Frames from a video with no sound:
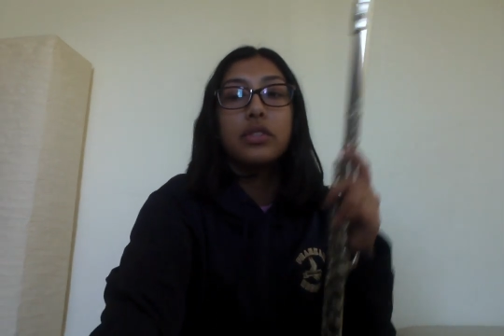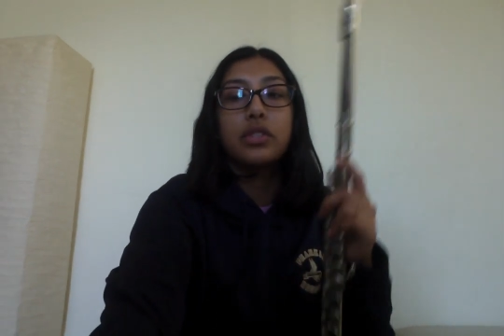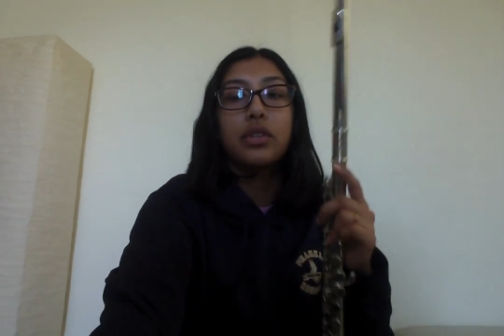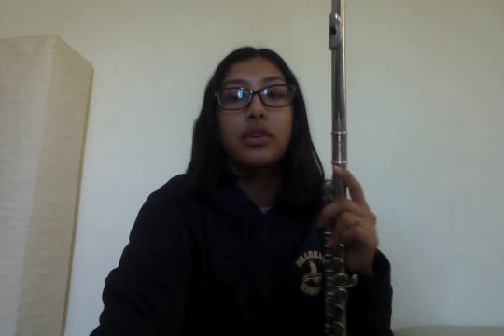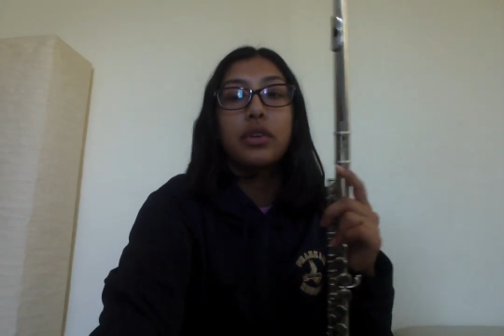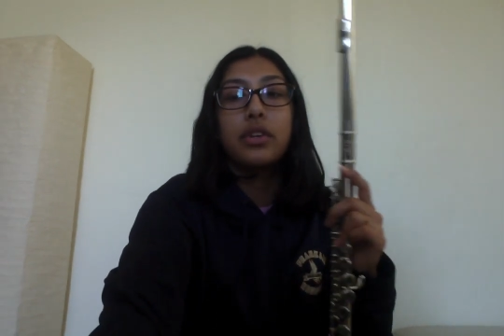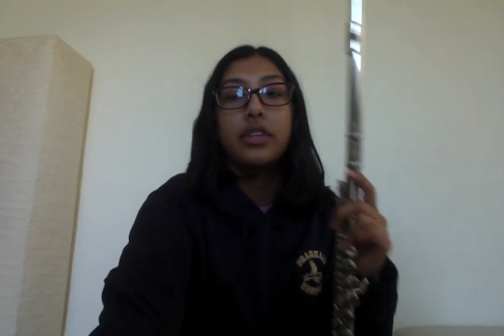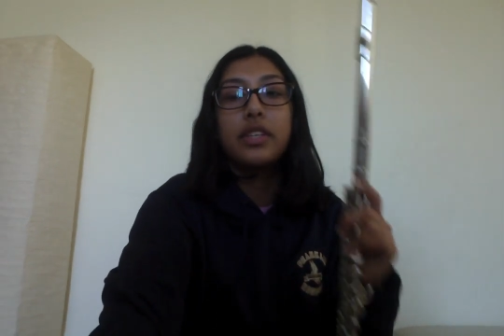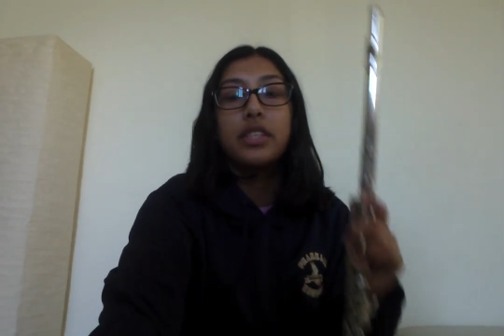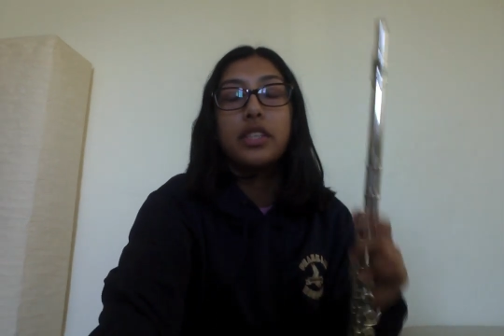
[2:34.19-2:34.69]
So
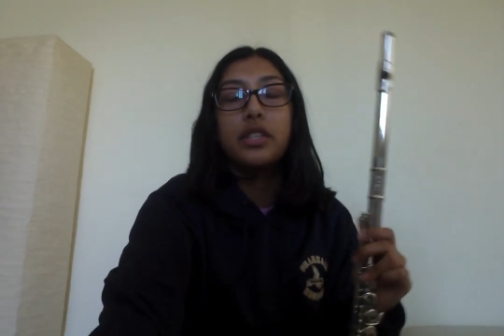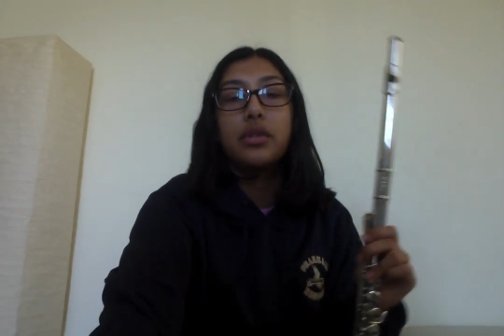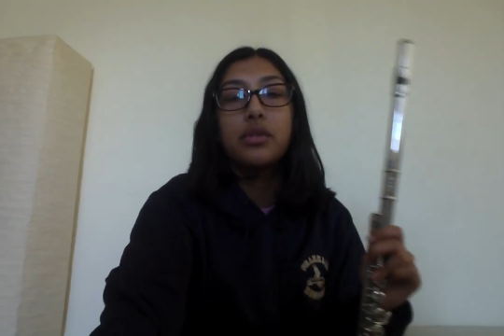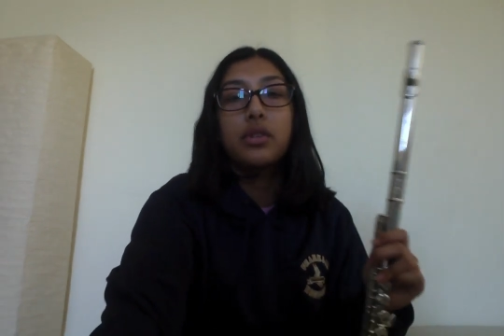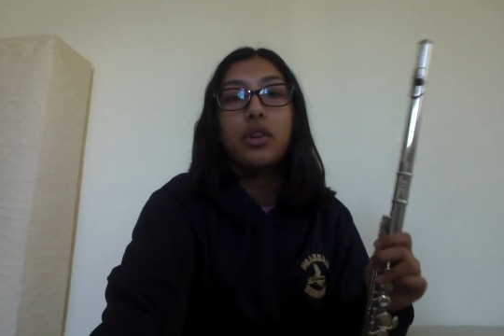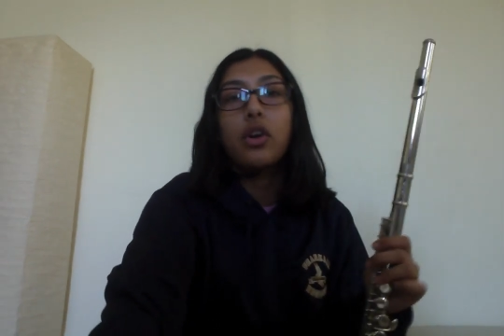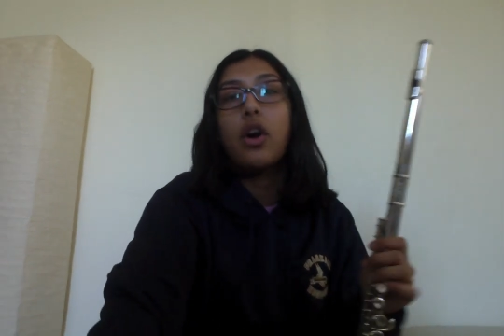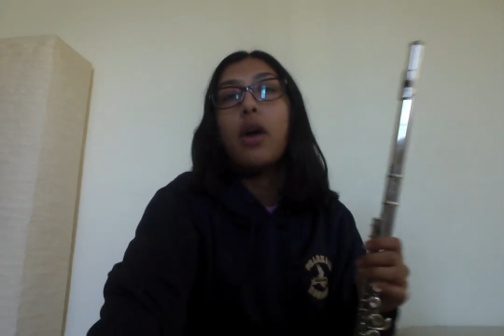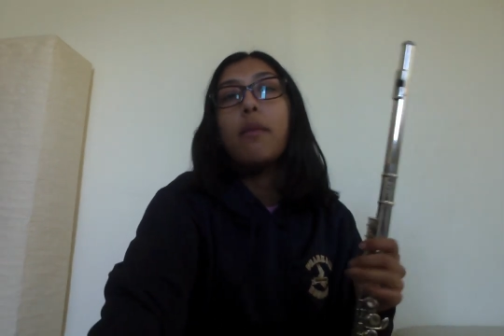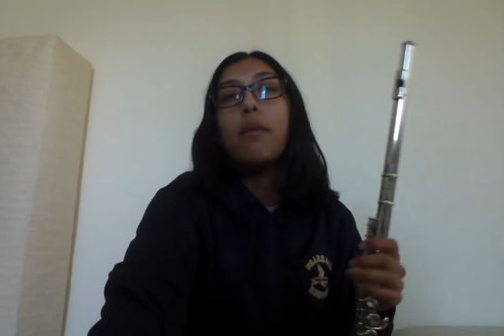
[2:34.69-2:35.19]
you need to use
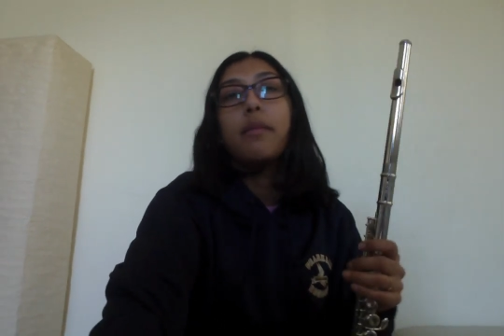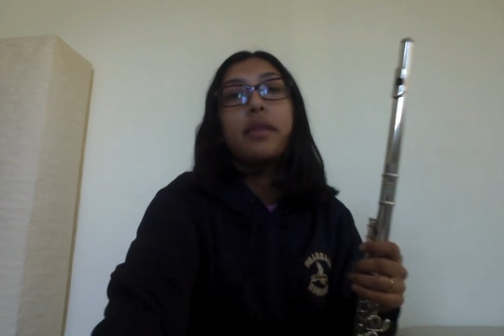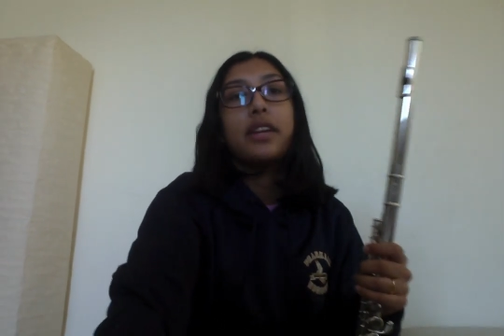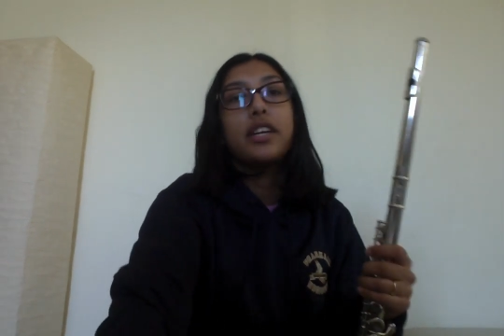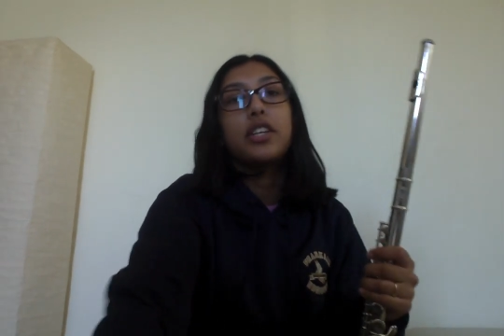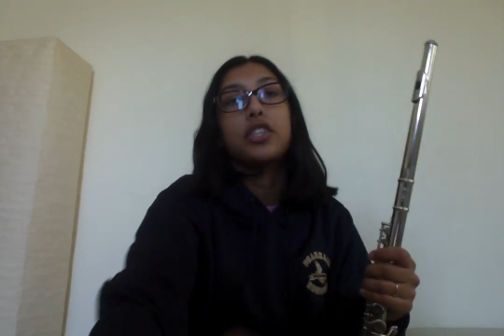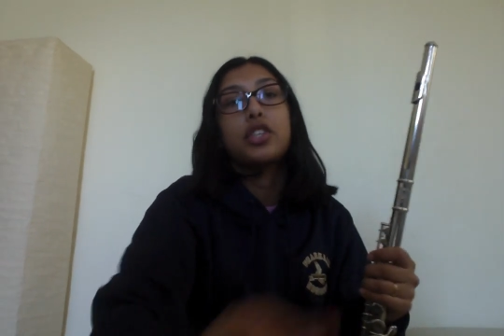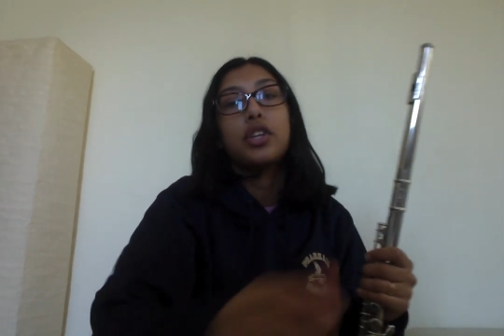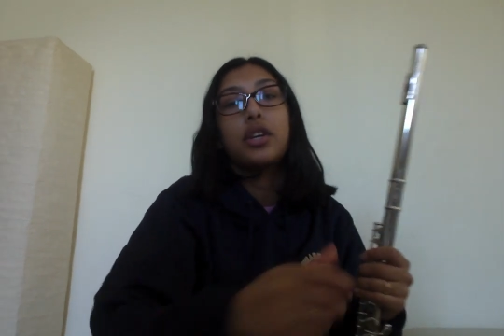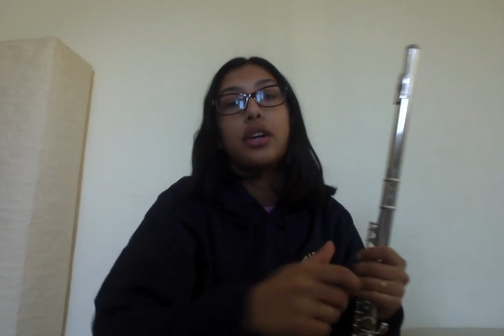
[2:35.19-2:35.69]
a
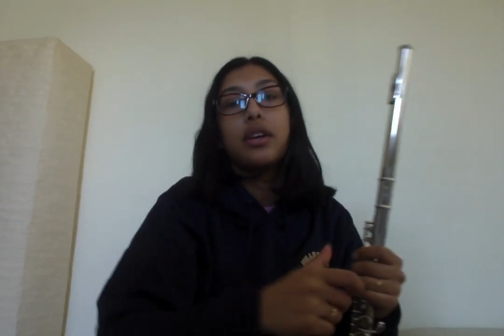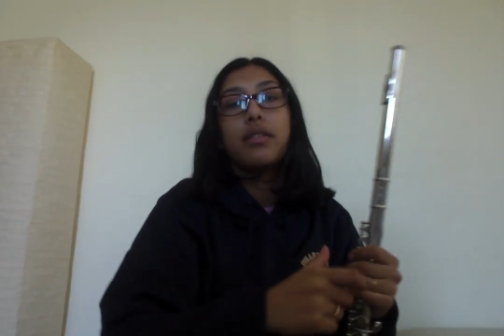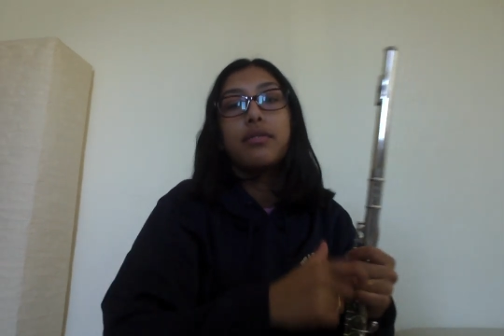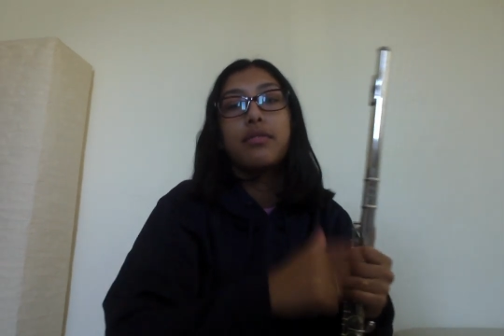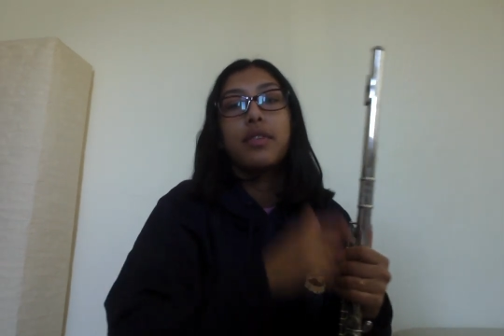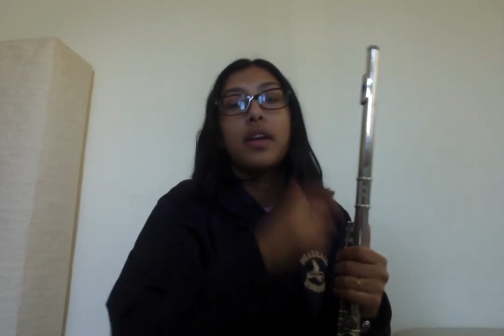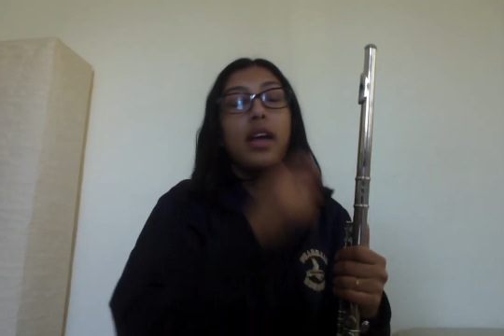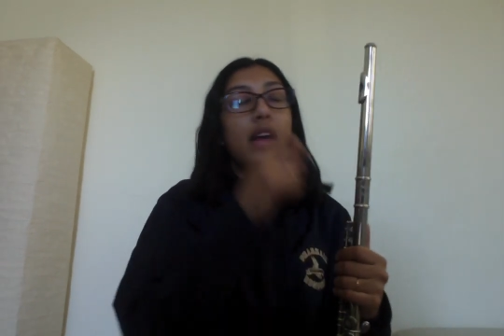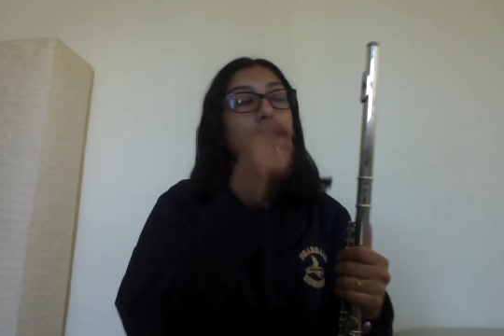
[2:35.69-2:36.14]
combination of